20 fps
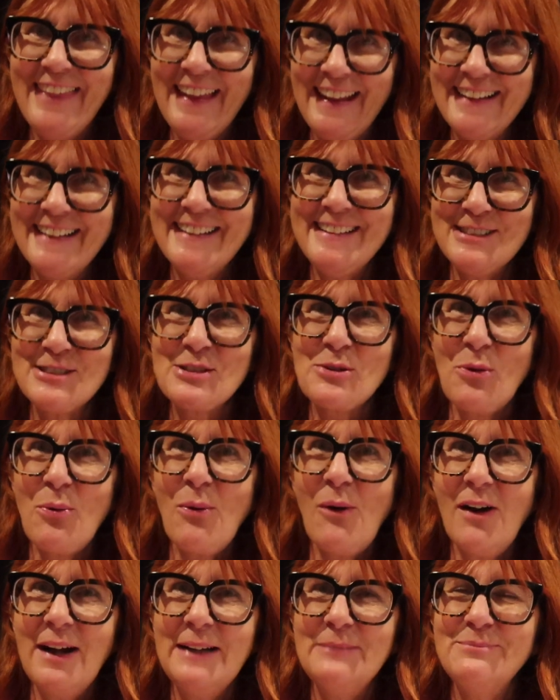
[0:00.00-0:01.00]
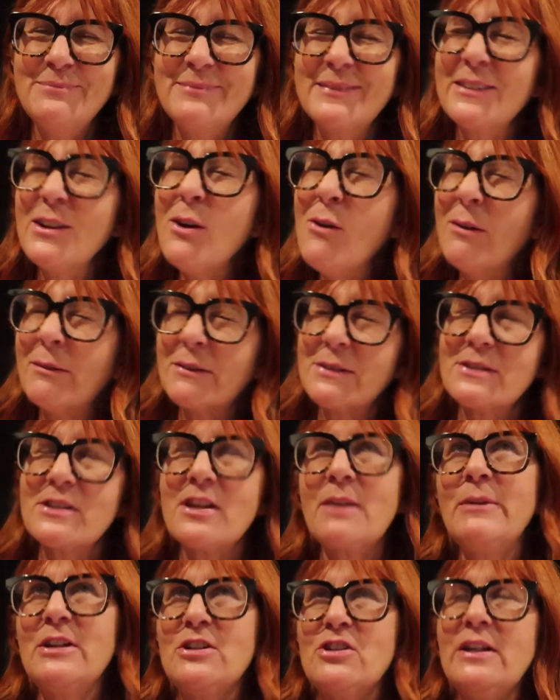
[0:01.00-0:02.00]
that it is quite, not
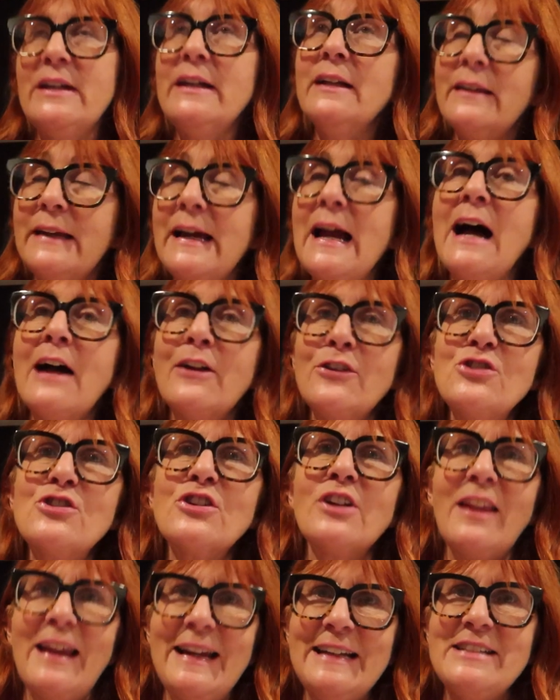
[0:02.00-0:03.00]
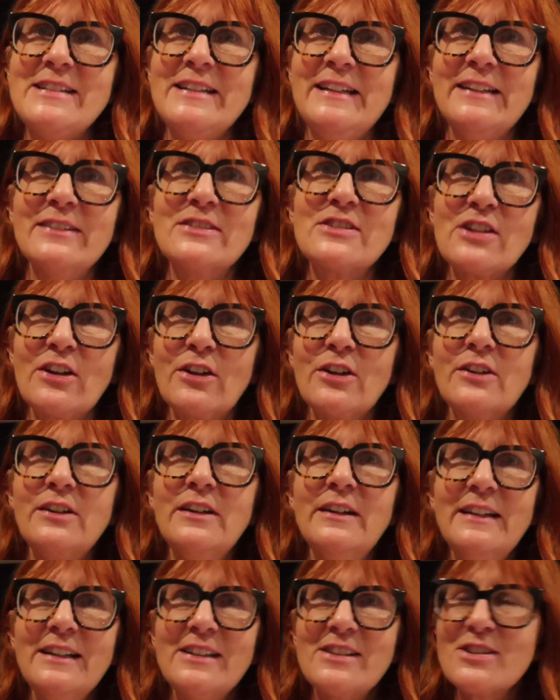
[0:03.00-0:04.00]
so much hilly, undulating. So
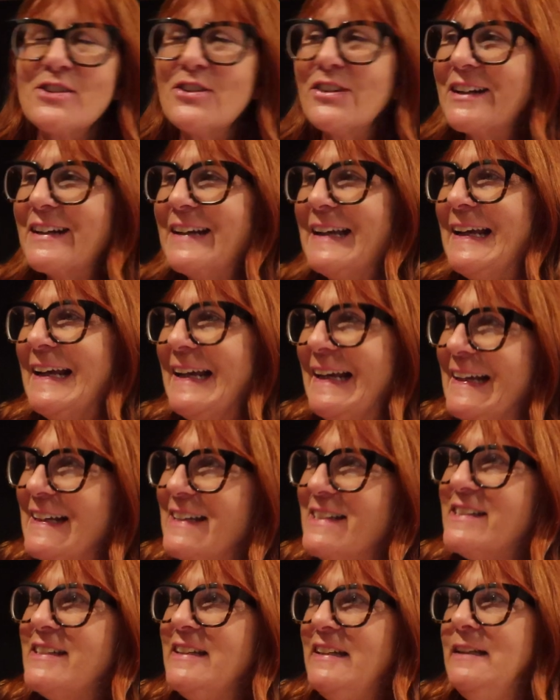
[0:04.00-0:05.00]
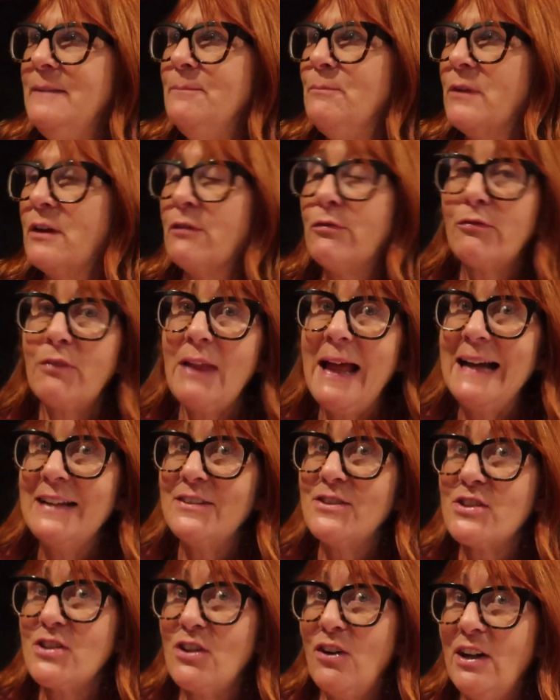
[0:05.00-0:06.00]
it's not an easy
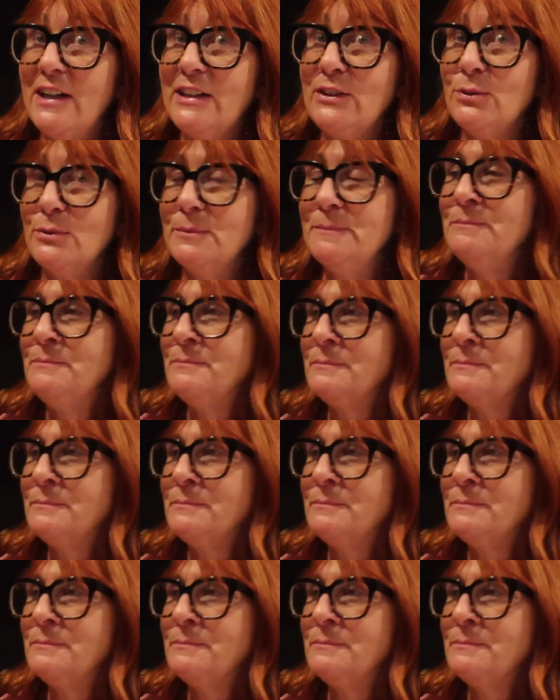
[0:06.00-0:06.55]
flat cycle.